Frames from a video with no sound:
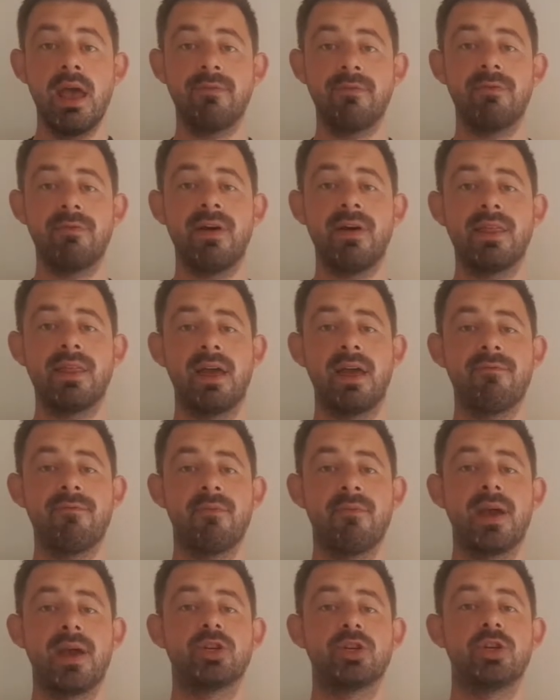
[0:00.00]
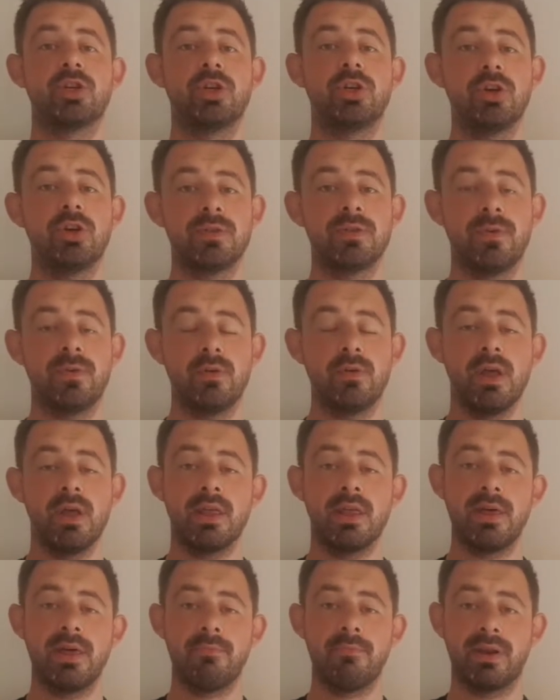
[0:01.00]
If you found that information useful,
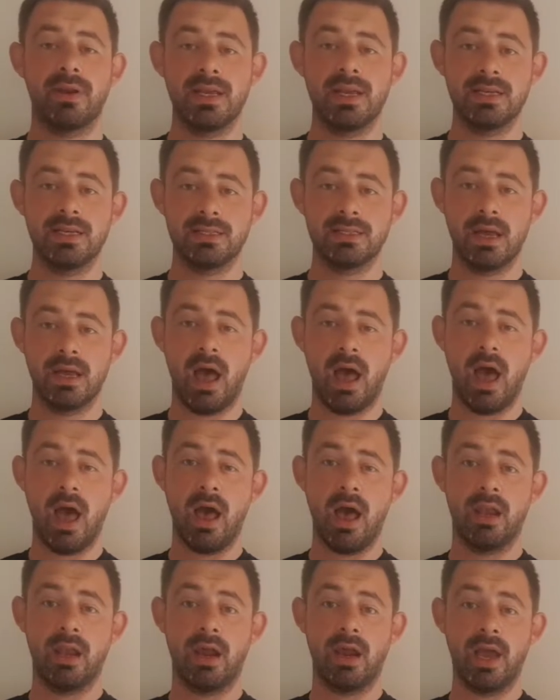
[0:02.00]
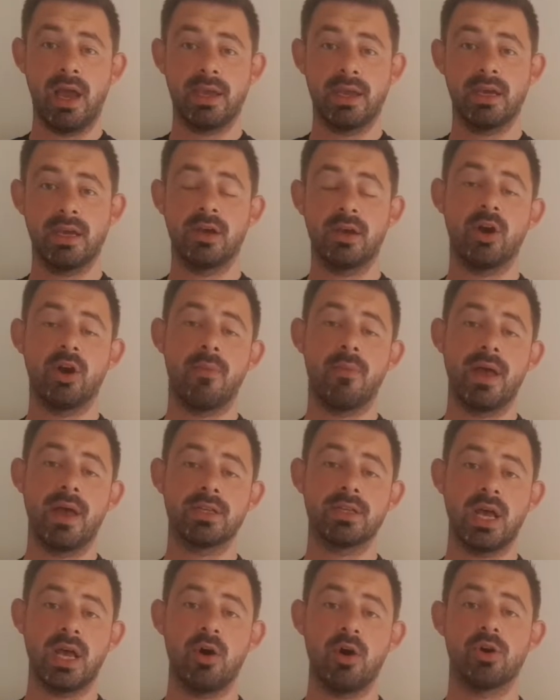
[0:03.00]
then please uh, like,
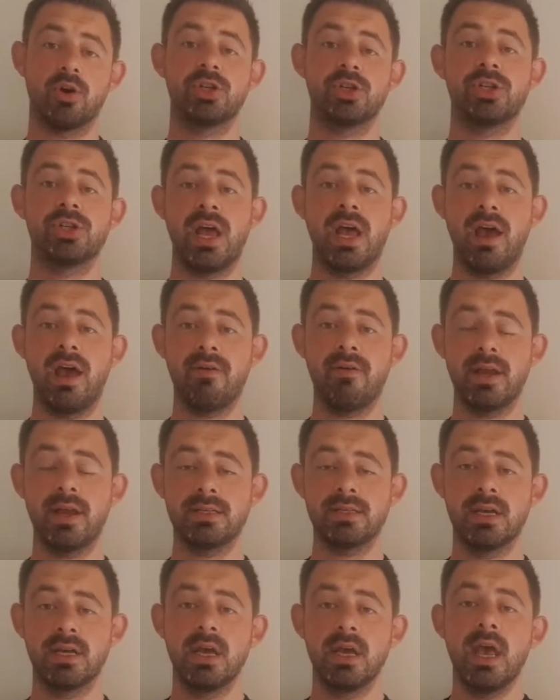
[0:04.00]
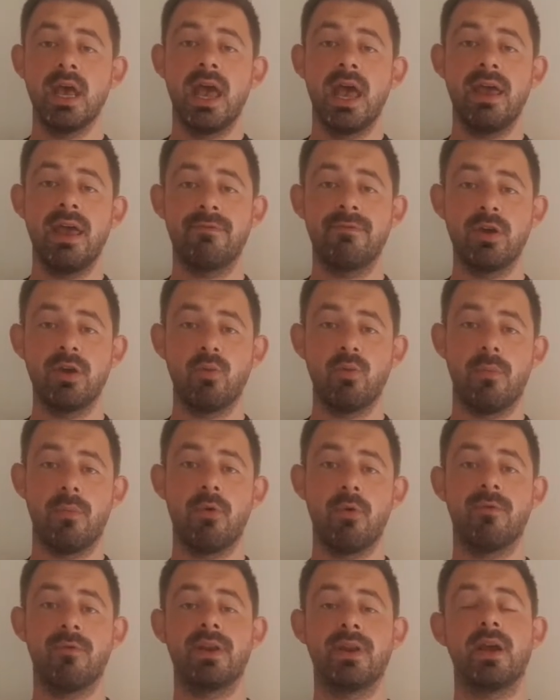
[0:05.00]
comment or share it. If you want
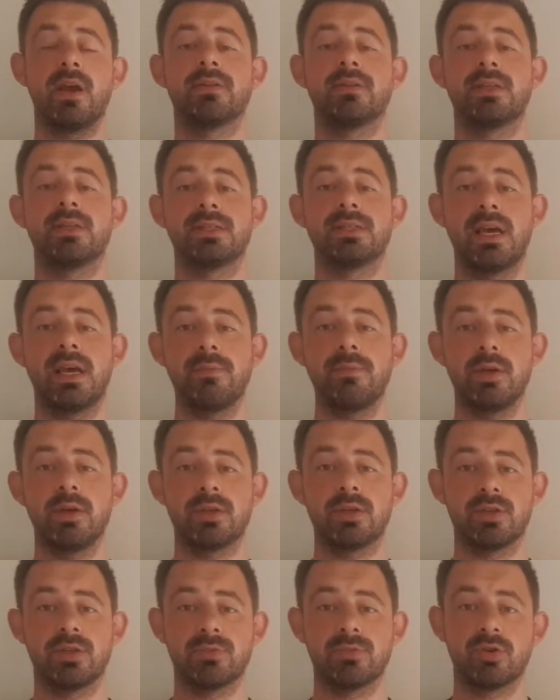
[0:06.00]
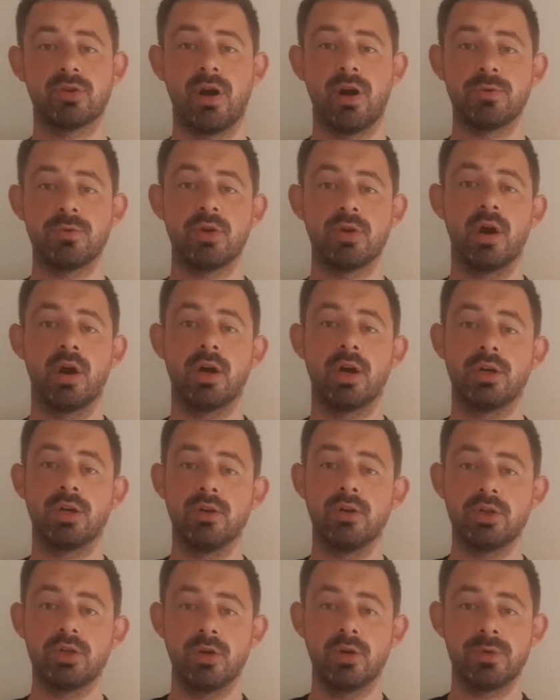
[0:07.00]
more videos the same, you can subscribe to our
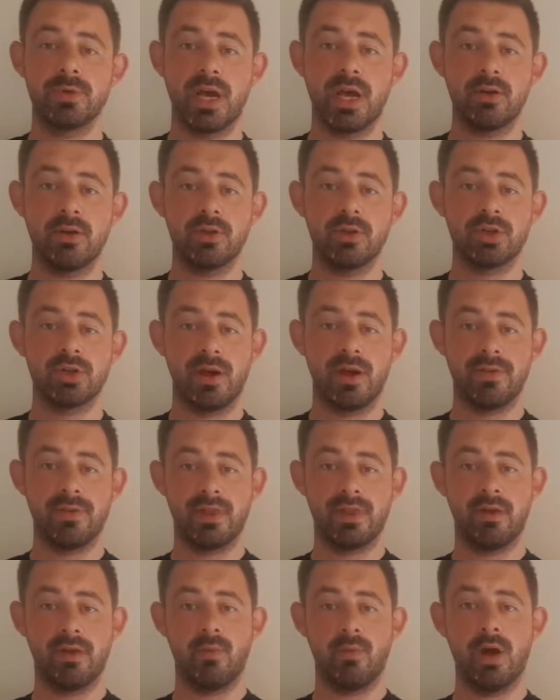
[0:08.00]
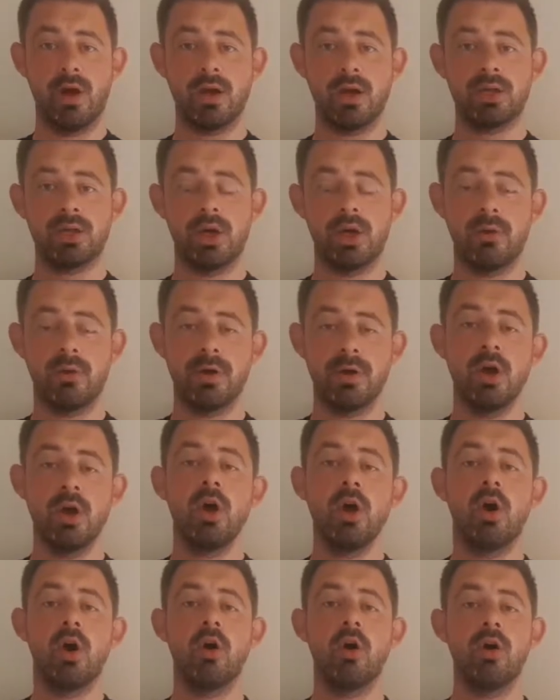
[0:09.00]
YouTube channel, The Driving Theory Workshop,
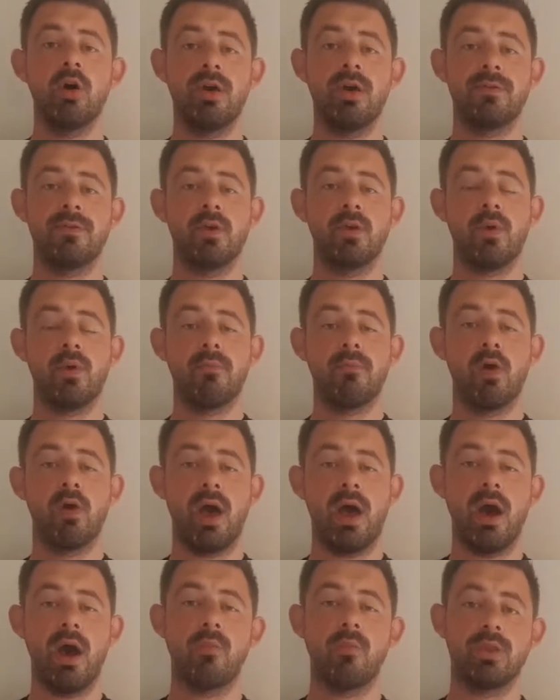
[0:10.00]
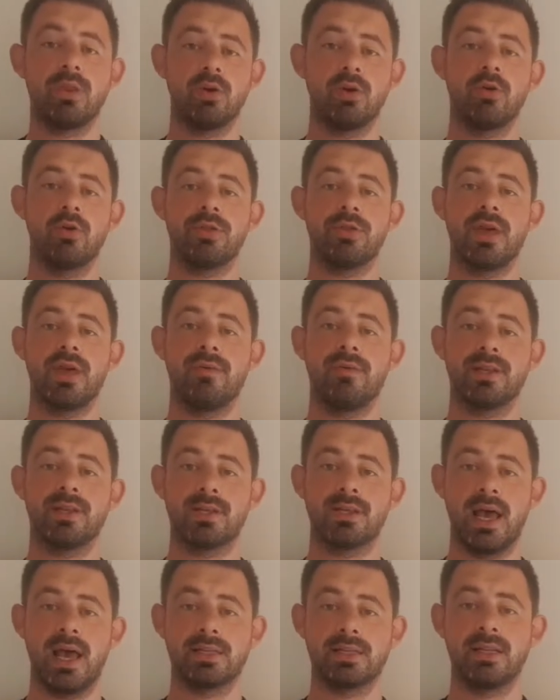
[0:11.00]
or if you want more help with your theory
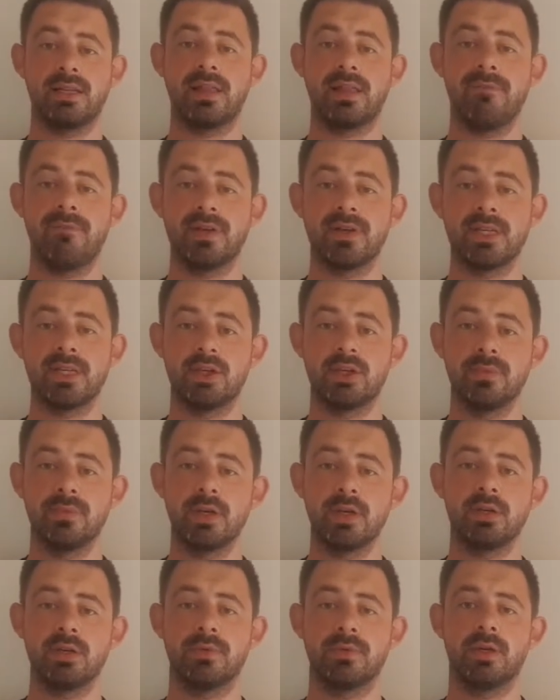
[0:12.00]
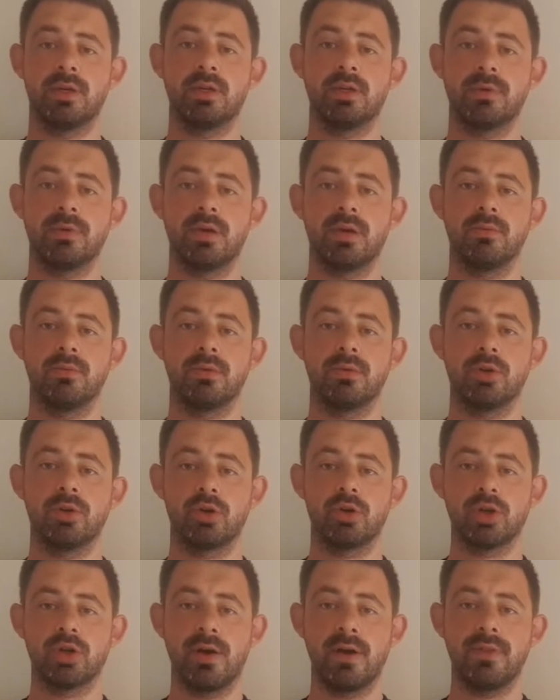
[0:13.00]
test, then visit w w w
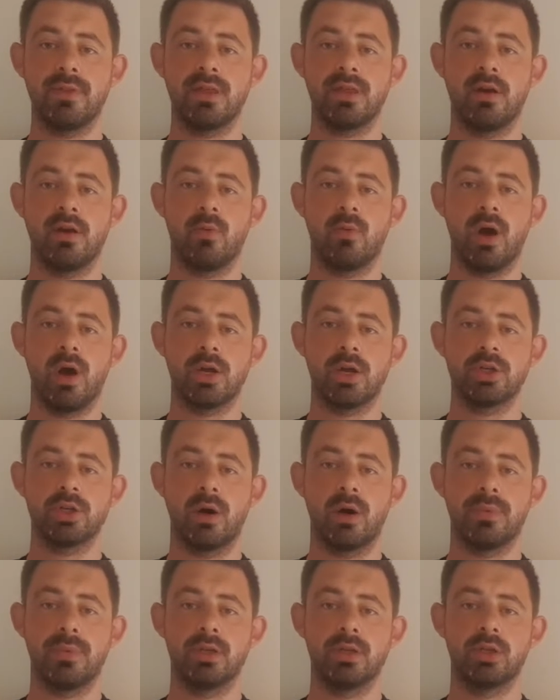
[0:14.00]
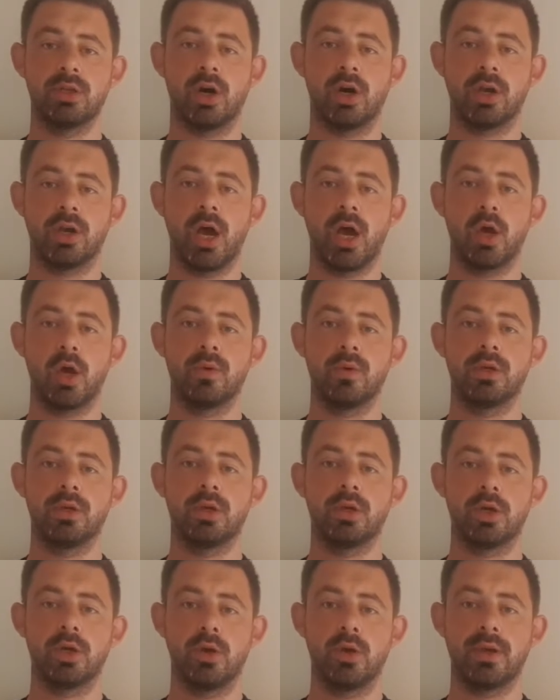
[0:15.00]
dot driving theory workshop dot co
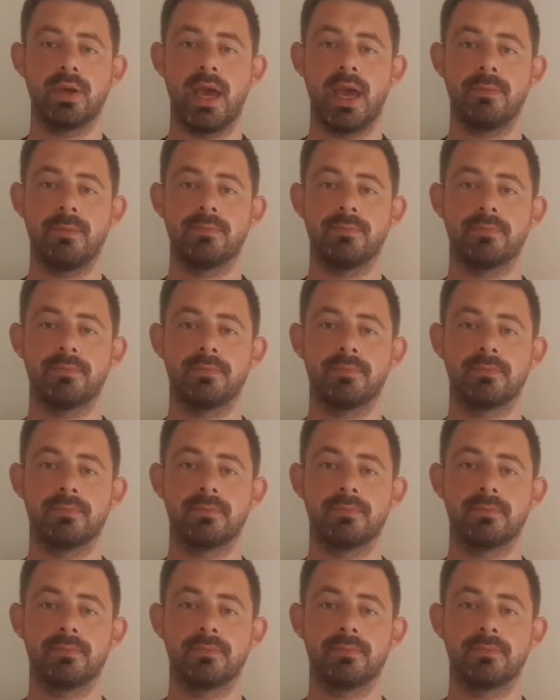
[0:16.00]
dot u k.